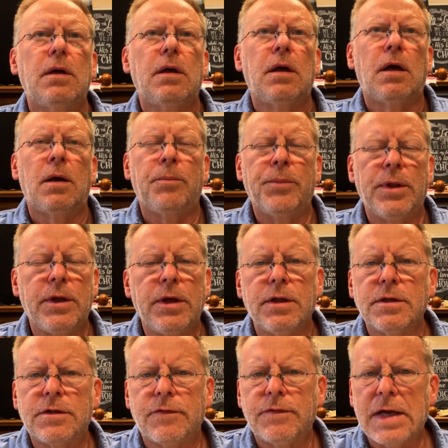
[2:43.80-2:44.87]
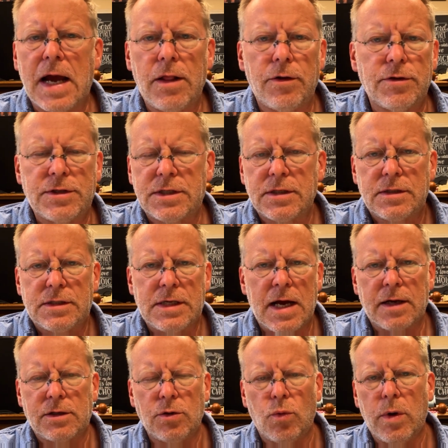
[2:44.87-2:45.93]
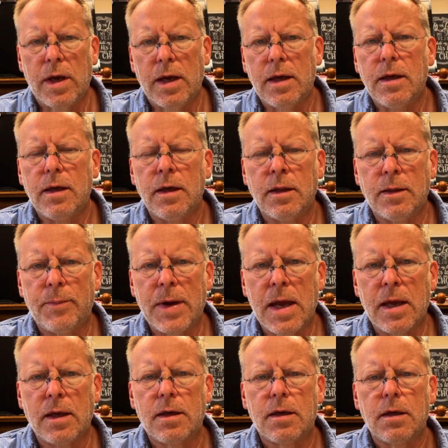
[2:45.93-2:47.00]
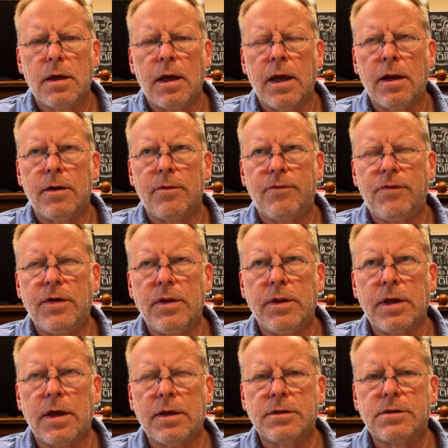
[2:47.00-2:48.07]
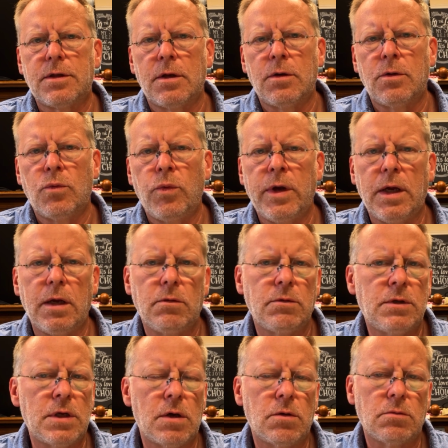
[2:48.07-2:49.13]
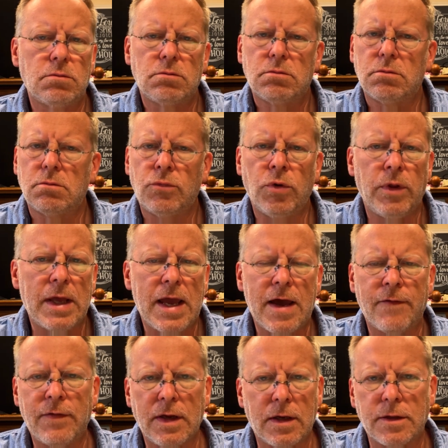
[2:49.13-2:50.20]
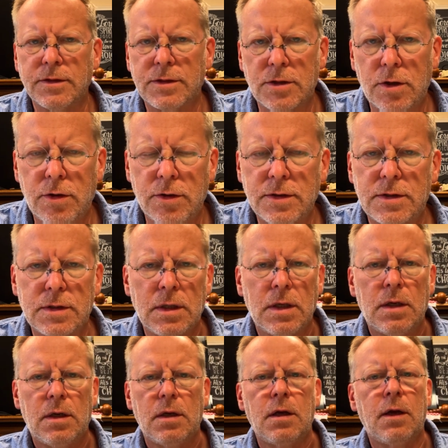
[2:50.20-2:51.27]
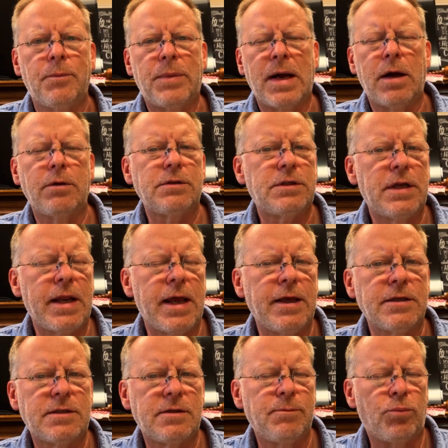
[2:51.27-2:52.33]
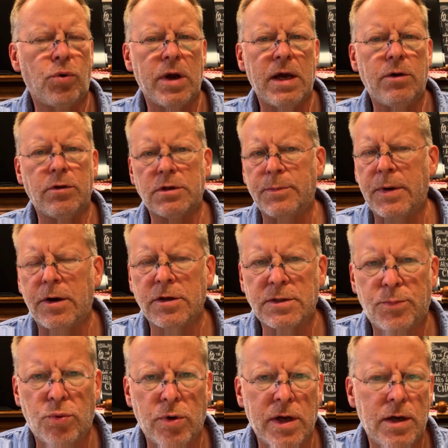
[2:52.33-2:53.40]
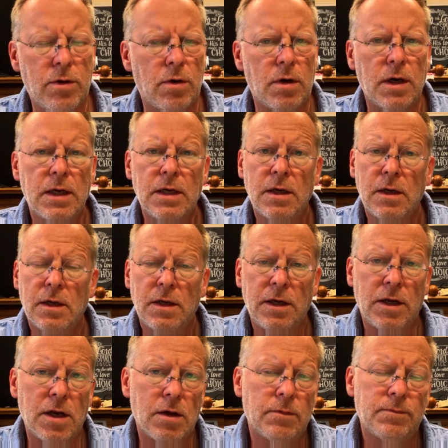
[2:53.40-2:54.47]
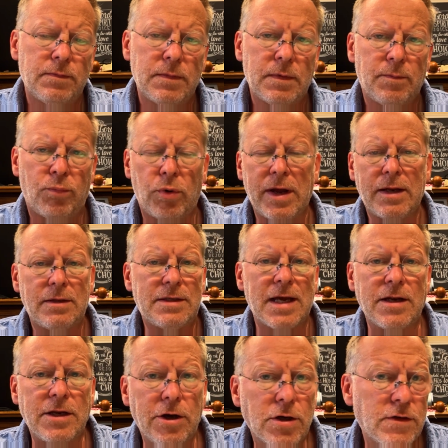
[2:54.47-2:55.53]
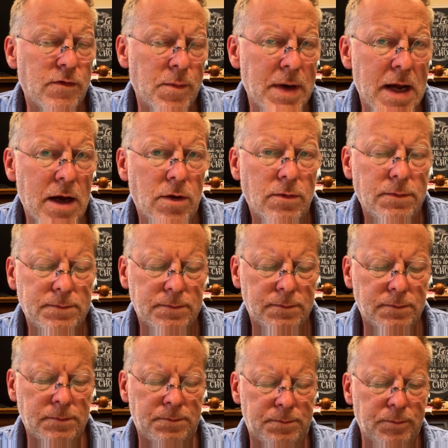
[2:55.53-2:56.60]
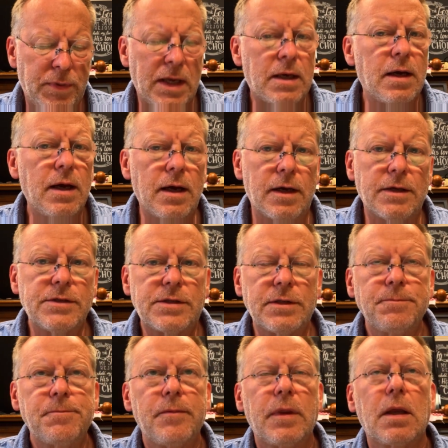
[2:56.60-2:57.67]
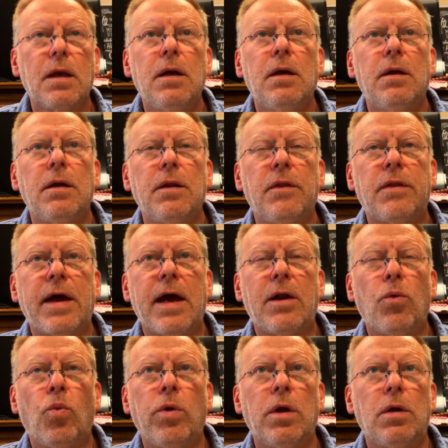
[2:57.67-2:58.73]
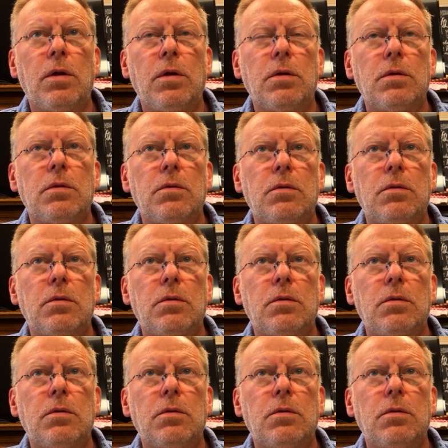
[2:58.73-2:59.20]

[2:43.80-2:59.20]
millions of dollars stocked away in the bank and feeling as though we don't really have any concerns about today's bread or tomorrow's bread or bread 10 years from now, because that will